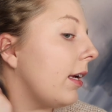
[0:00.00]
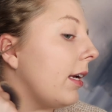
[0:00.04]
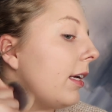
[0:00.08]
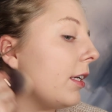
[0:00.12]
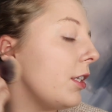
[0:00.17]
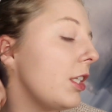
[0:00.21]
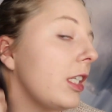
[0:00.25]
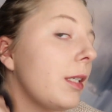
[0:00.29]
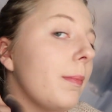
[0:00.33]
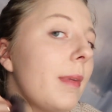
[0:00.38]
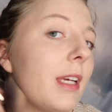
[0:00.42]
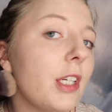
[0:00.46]

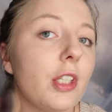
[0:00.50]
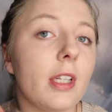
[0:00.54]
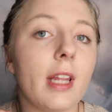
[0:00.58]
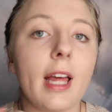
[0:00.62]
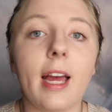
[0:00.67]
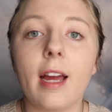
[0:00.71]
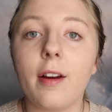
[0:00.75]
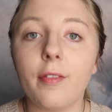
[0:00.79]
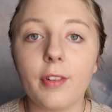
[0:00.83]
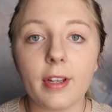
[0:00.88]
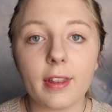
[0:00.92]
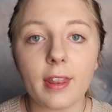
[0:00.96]
and just make sure
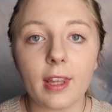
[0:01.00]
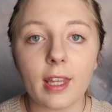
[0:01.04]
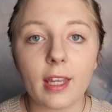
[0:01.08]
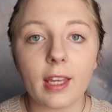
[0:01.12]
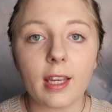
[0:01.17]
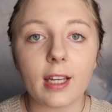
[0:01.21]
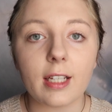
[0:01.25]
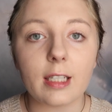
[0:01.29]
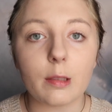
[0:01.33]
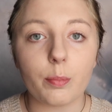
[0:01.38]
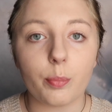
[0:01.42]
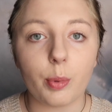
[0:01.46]
that
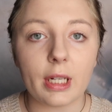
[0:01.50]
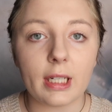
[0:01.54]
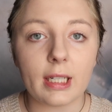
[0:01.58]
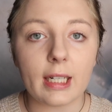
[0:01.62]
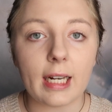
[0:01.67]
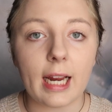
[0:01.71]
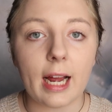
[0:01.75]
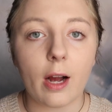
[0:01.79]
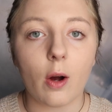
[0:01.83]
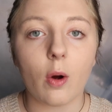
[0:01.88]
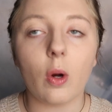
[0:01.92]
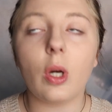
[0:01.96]
everything is
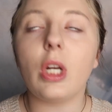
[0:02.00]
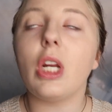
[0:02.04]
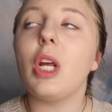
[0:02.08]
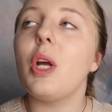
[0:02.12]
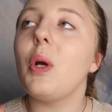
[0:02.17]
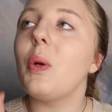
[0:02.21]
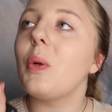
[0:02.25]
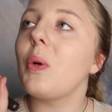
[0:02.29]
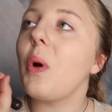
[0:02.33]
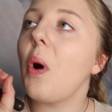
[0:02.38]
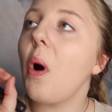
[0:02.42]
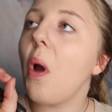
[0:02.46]
blended out
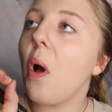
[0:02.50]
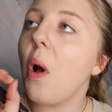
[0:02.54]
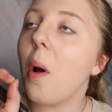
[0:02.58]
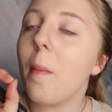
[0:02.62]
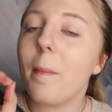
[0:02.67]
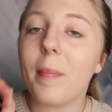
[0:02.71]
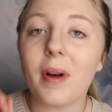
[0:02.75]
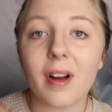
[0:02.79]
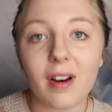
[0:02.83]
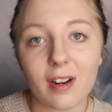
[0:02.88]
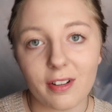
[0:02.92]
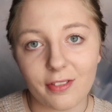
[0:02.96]

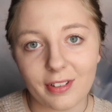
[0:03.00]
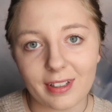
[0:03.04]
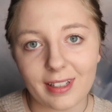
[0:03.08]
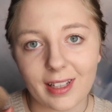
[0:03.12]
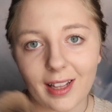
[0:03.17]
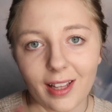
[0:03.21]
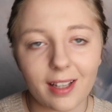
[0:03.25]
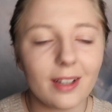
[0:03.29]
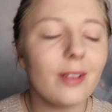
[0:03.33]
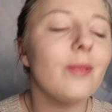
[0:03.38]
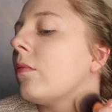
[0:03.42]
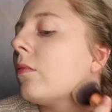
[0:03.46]

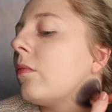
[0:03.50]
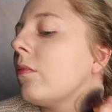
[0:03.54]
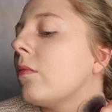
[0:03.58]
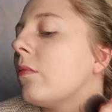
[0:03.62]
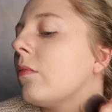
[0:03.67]
perfectly.